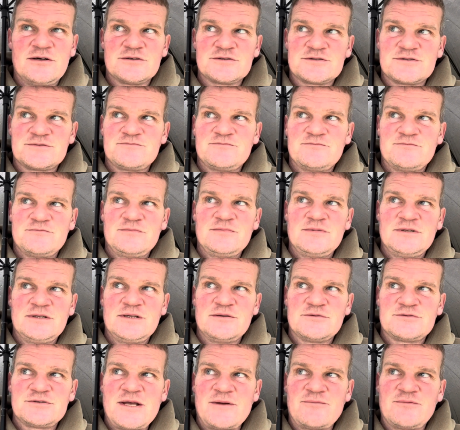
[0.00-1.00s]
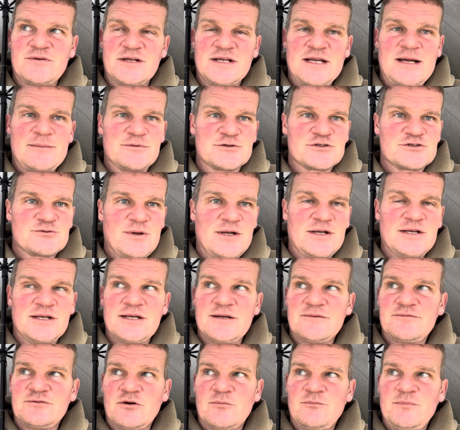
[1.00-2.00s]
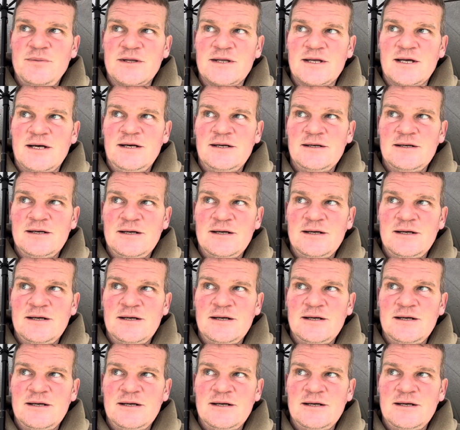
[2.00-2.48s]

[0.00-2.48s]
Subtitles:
It's definitely an upper 20, if not bigger.